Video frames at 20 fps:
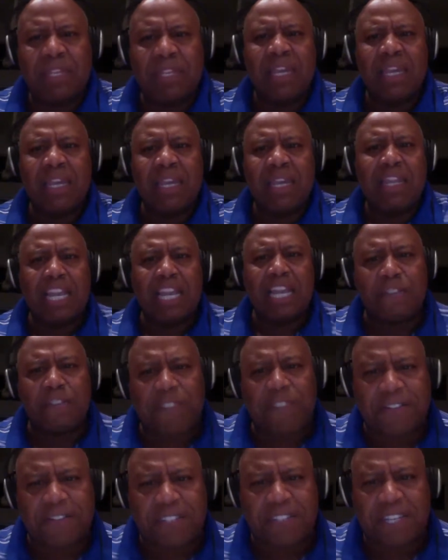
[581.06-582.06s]
That's
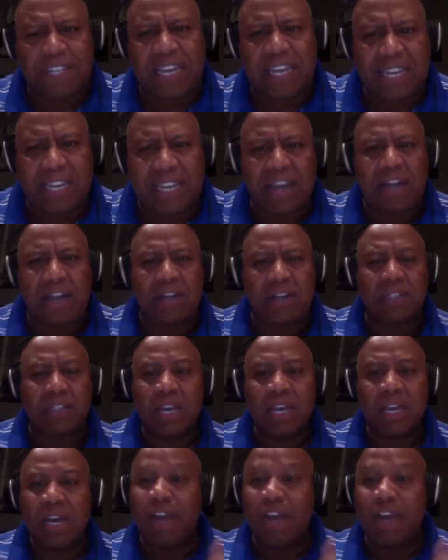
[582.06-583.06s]
15 years
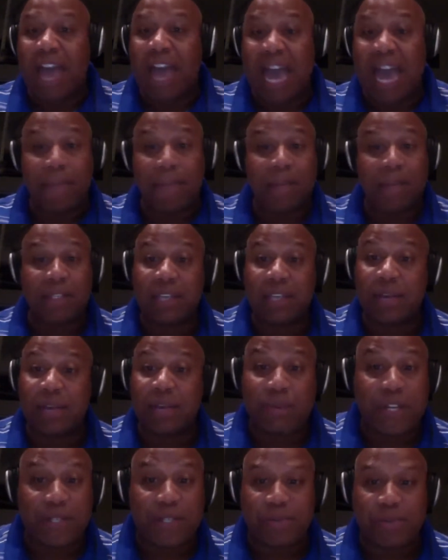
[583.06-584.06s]
of habits and
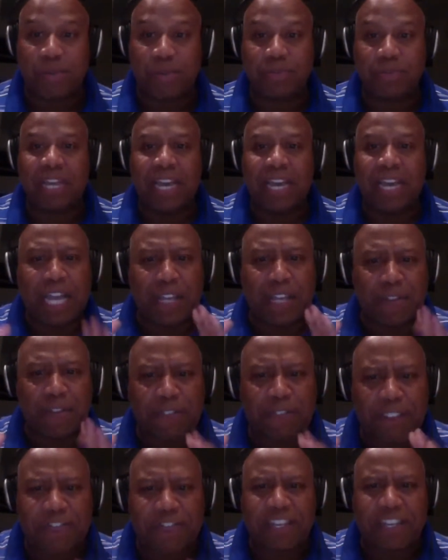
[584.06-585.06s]
rituals. That's
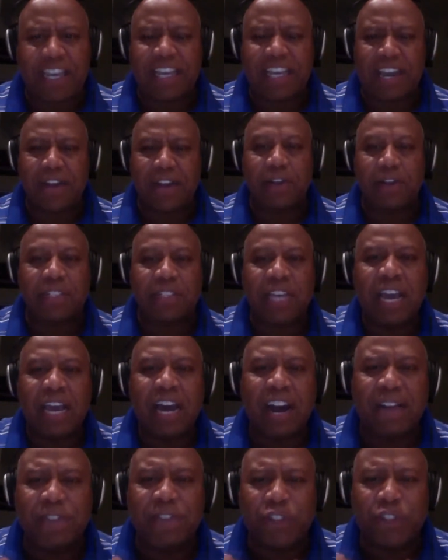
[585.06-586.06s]
15 years
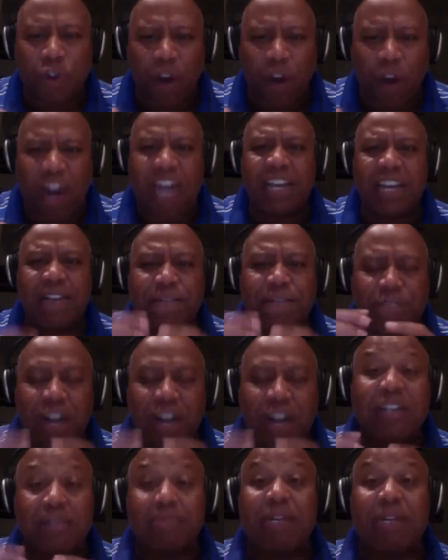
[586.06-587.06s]
of graining
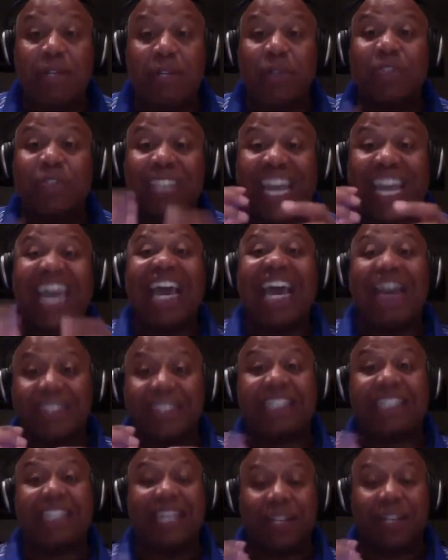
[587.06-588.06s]
fundamentals every
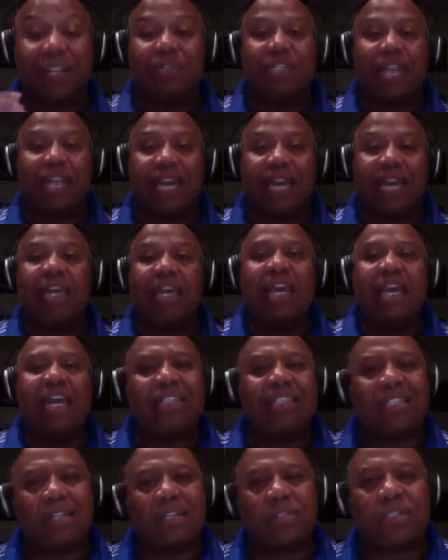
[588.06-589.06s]
single day
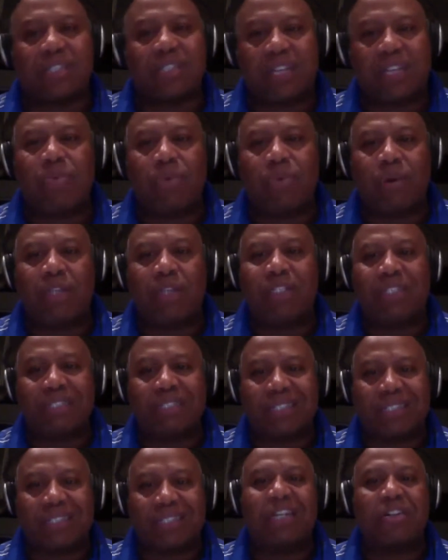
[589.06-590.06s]
until someone
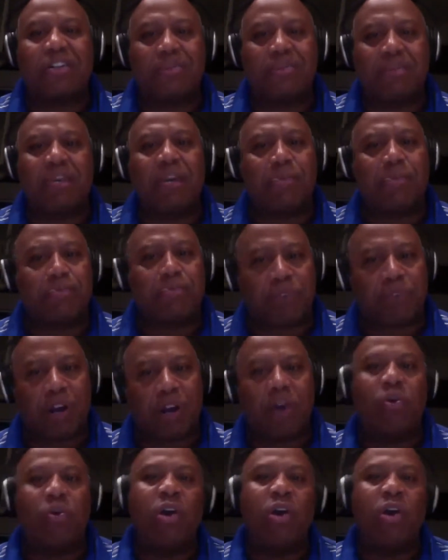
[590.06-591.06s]
considered me a pro
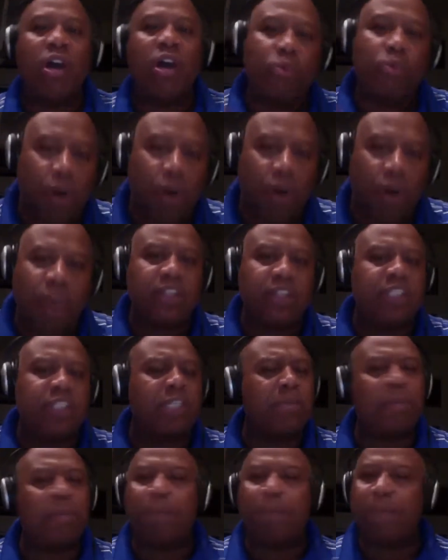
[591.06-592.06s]
worthy to be
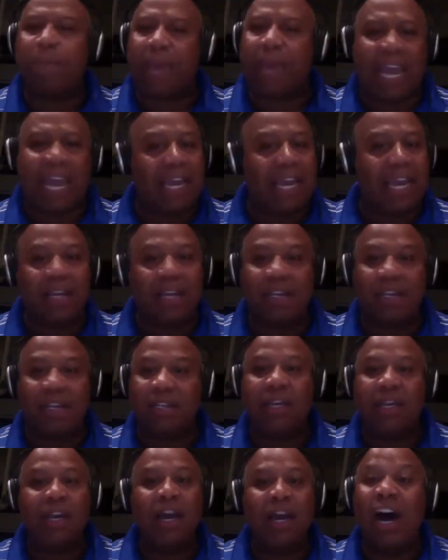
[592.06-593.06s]
paid
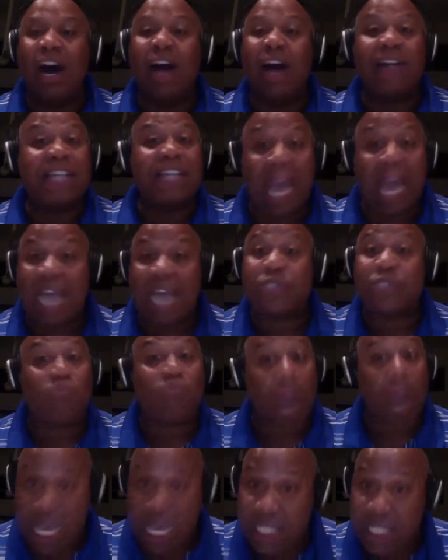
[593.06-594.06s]
a nice
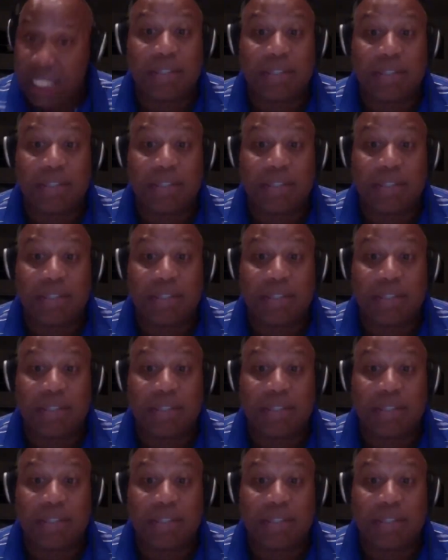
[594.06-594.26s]
ransom.